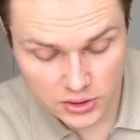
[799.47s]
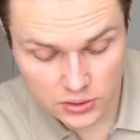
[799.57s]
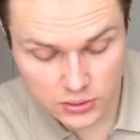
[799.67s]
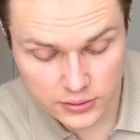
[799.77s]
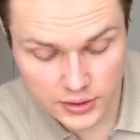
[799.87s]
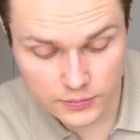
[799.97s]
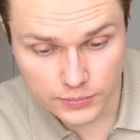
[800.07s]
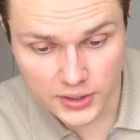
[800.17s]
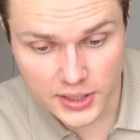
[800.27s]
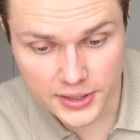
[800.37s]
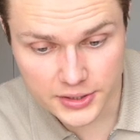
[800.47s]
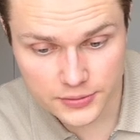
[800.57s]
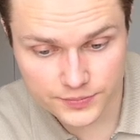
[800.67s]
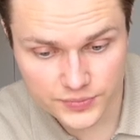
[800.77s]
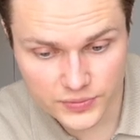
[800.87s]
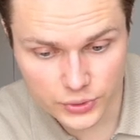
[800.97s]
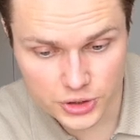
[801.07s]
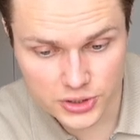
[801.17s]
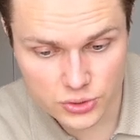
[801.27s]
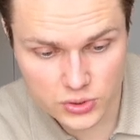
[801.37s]
or implied,
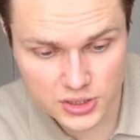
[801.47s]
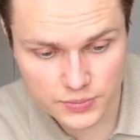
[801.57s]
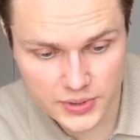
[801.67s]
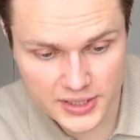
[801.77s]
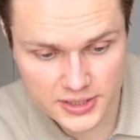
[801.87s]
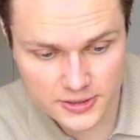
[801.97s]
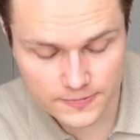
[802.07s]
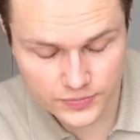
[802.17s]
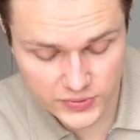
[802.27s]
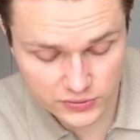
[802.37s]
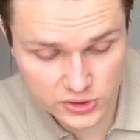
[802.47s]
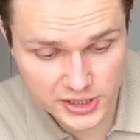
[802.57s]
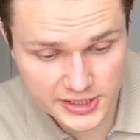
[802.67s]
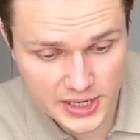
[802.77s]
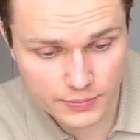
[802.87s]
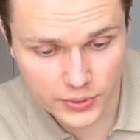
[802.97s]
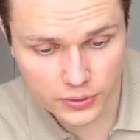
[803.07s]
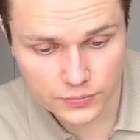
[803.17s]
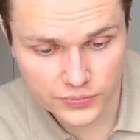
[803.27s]
which is trust-based. For example,